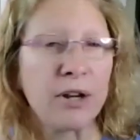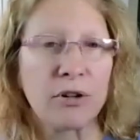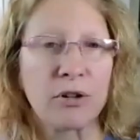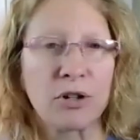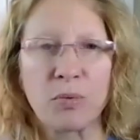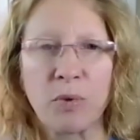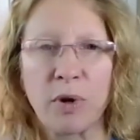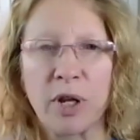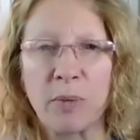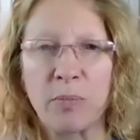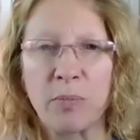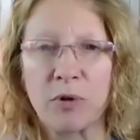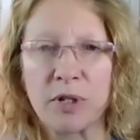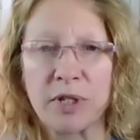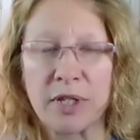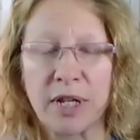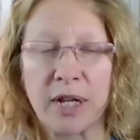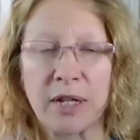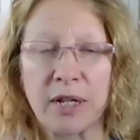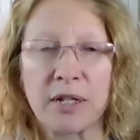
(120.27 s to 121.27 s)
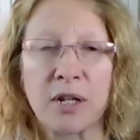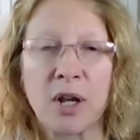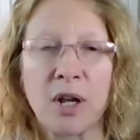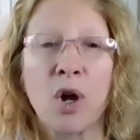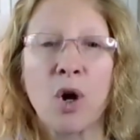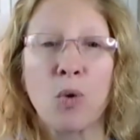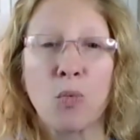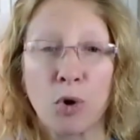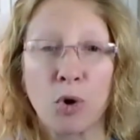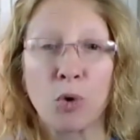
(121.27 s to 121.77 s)
10 or 20%,
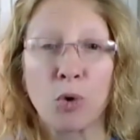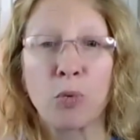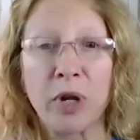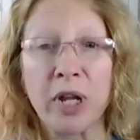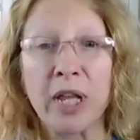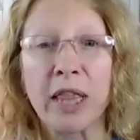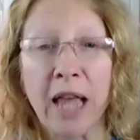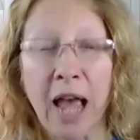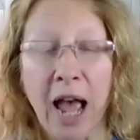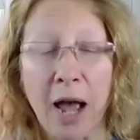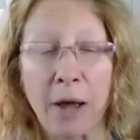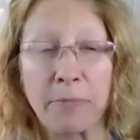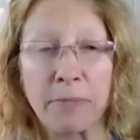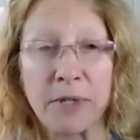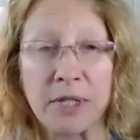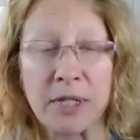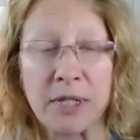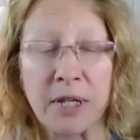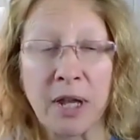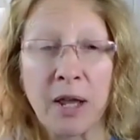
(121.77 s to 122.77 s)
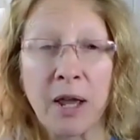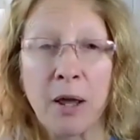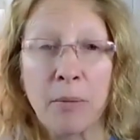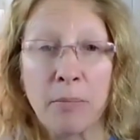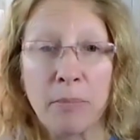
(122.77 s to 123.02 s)
will relapse